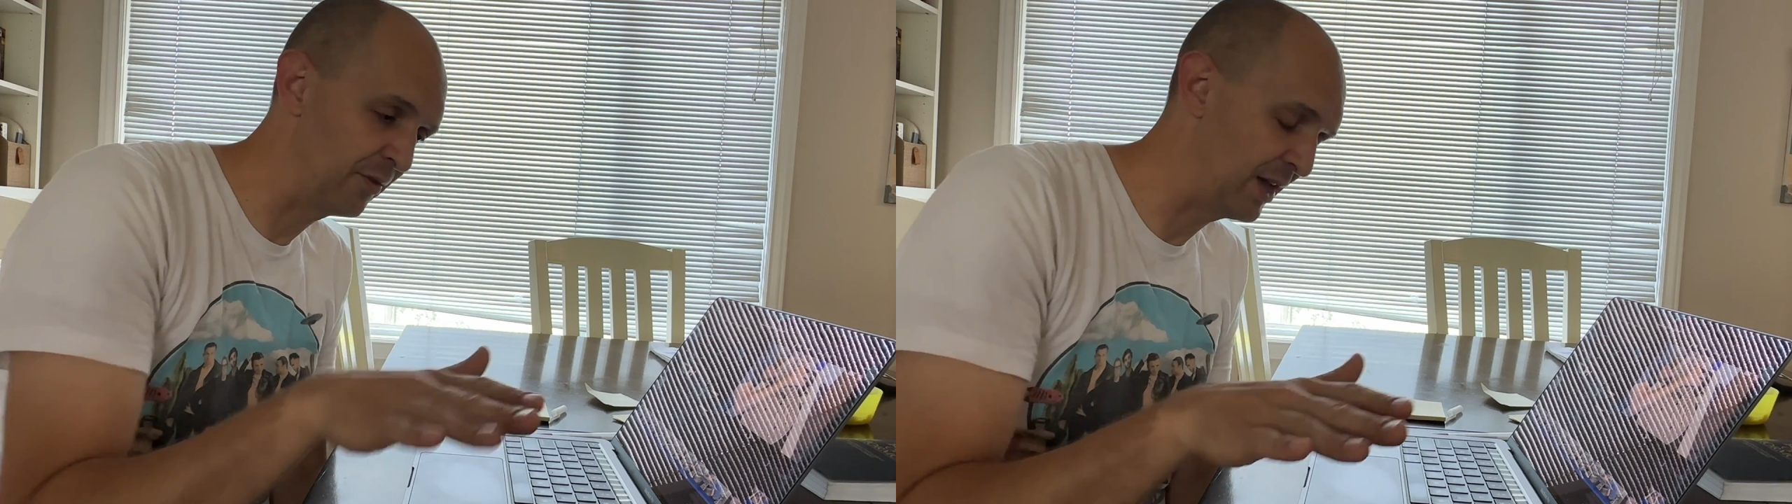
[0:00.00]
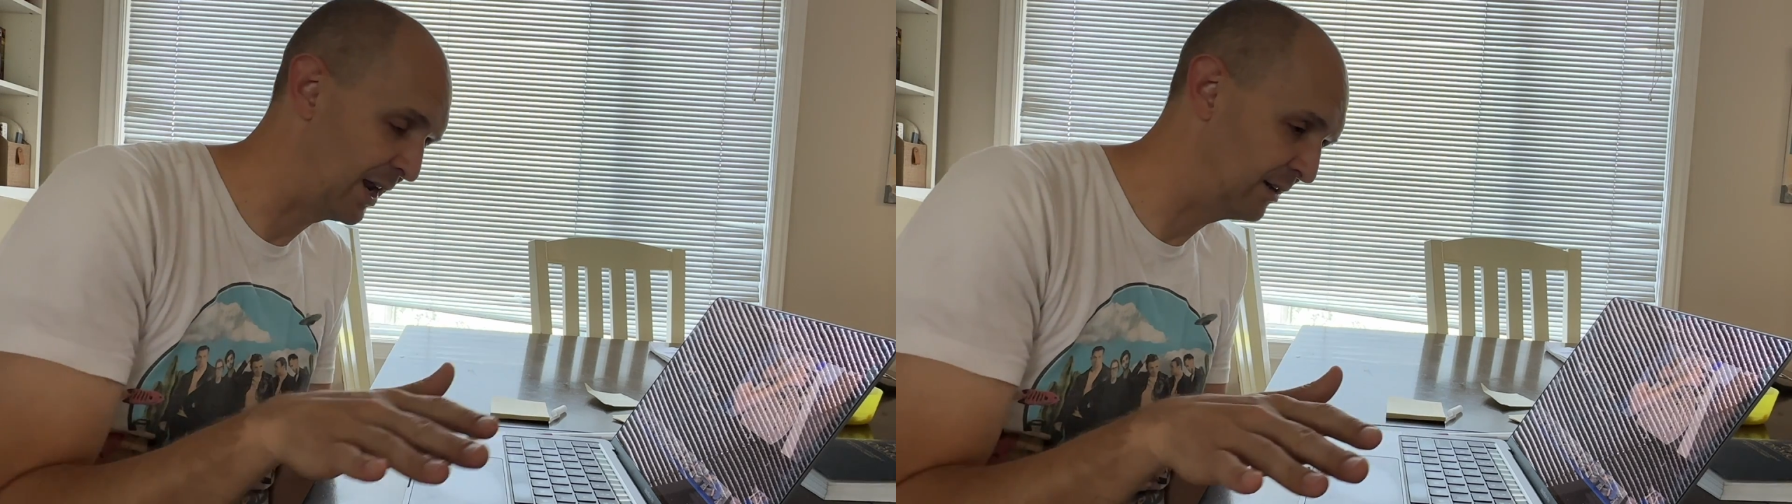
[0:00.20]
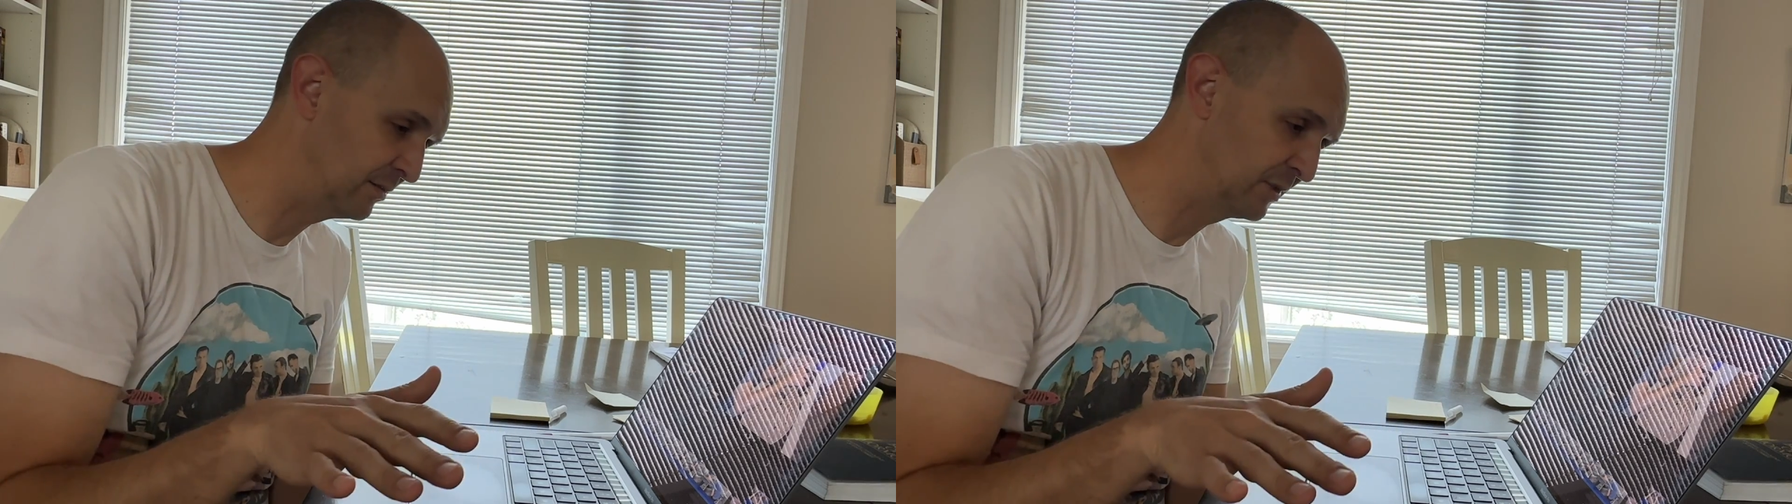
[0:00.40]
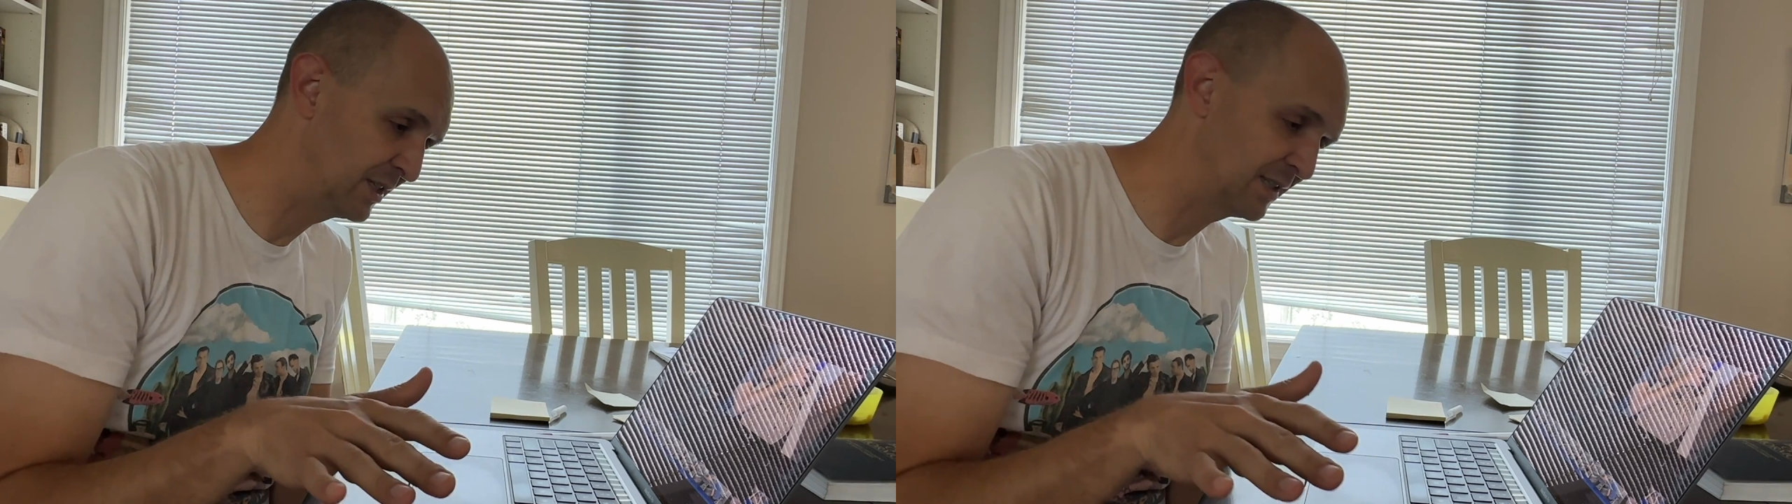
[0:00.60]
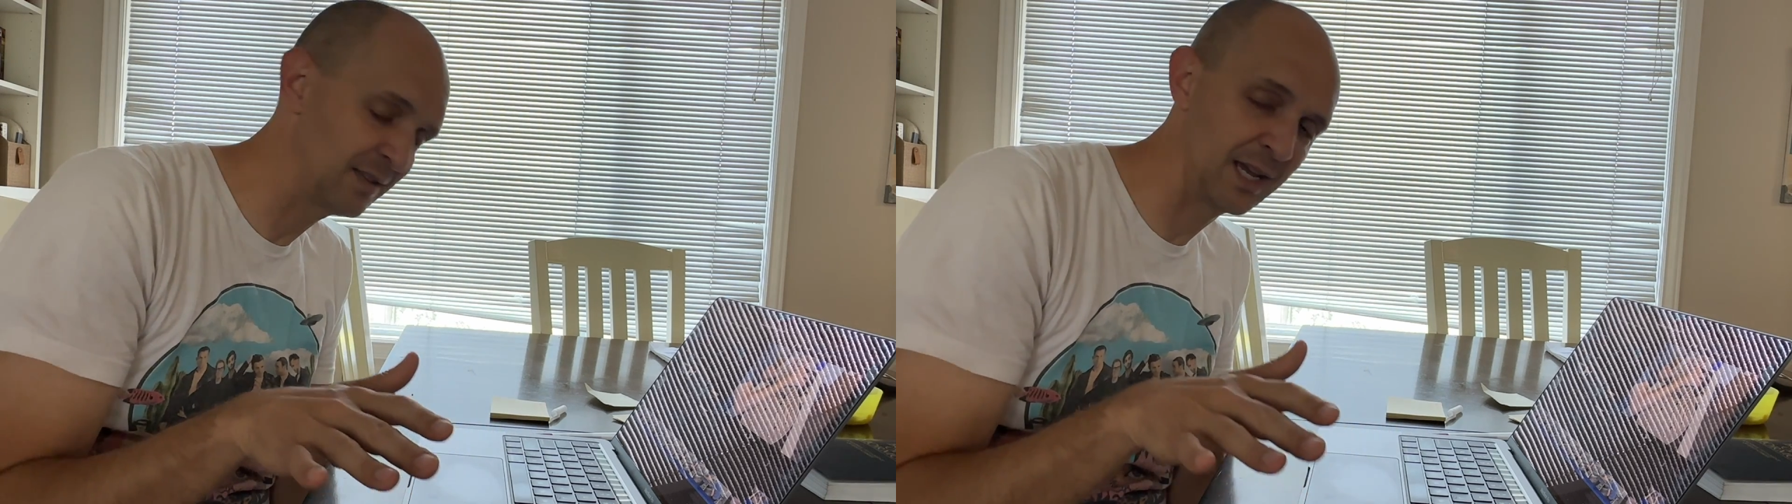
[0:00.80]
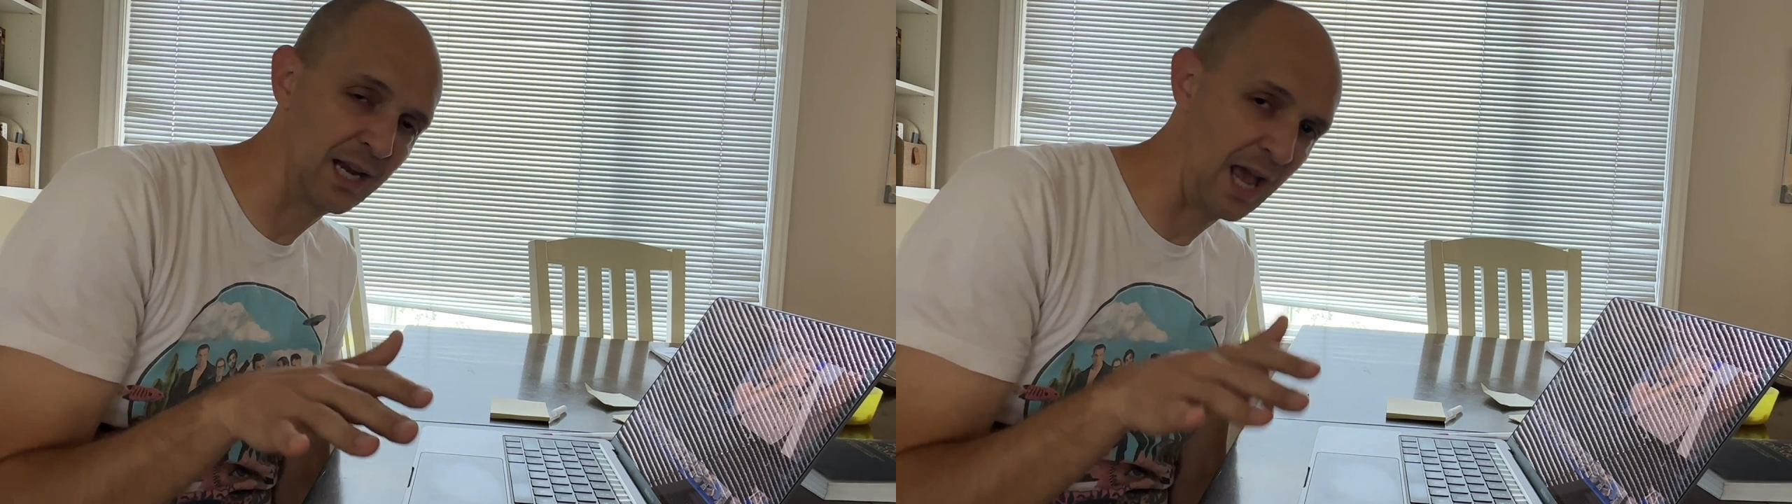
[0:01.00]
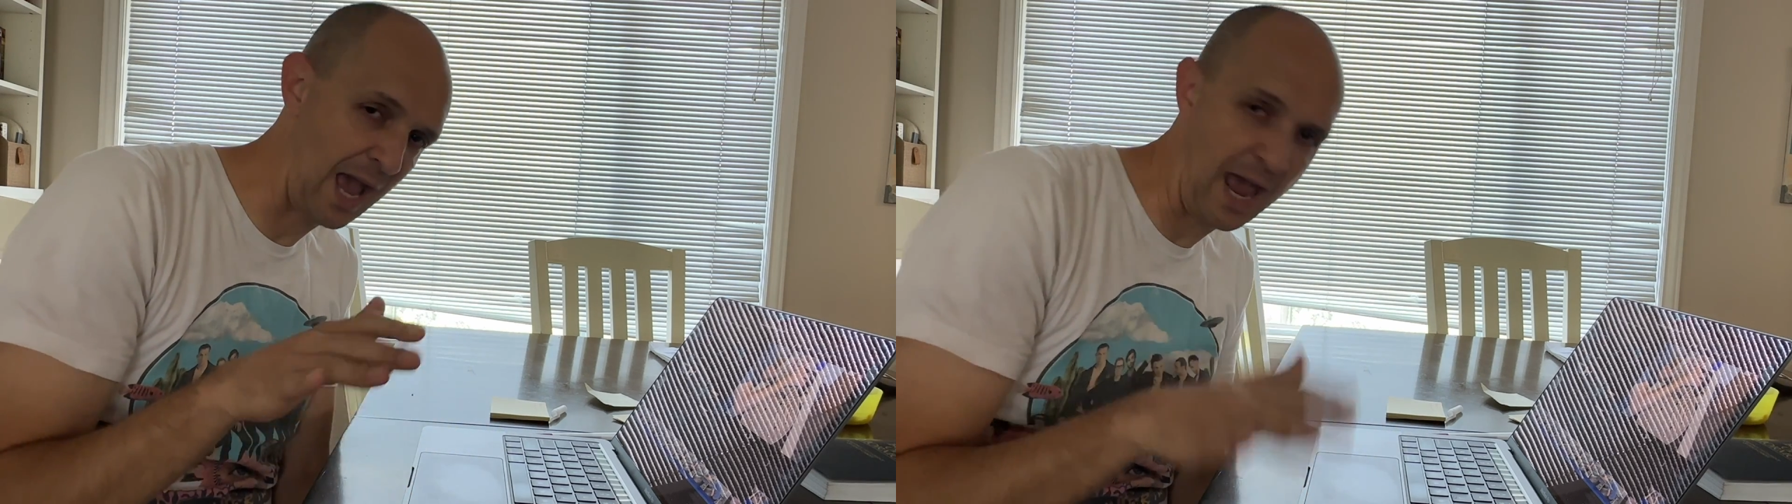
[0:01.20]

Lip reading: that because it's like an